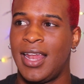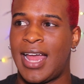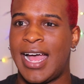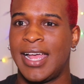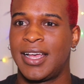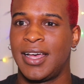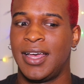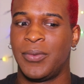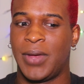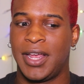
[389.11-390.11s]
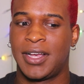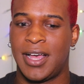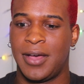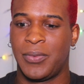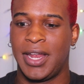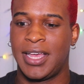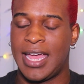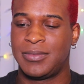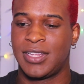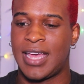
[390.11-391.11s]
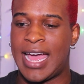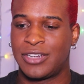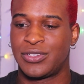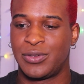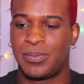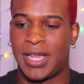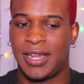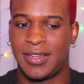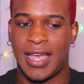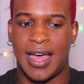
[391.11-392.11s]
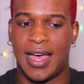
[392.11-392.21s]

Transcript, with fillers: Like when it came to the actress who played